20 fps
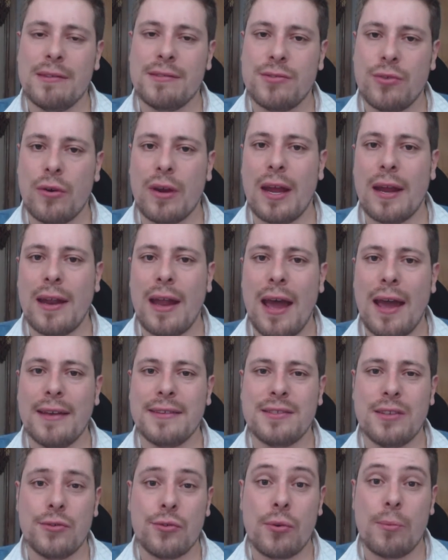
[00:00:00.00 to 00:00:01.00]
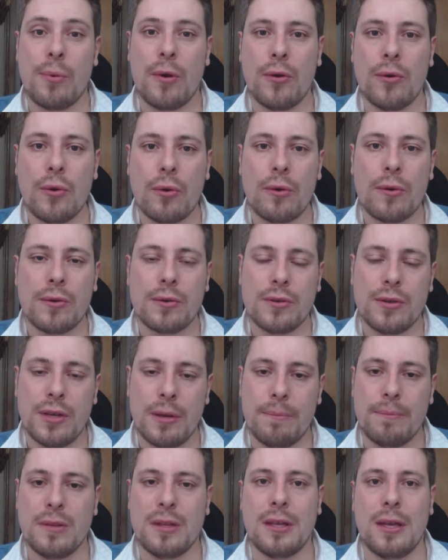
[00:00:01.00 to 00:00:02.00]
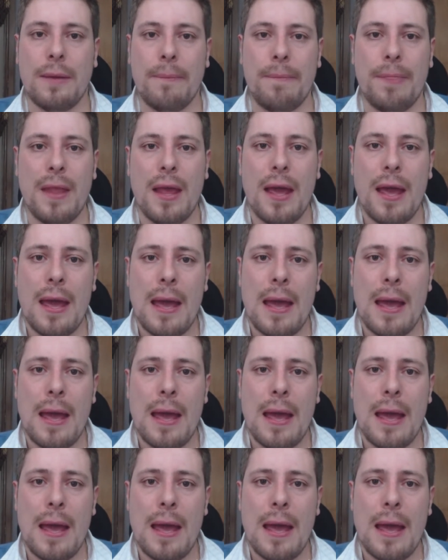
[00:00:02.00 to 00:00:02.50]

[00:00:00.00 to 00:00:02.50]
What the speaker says: is organized, the entrepreneurship team.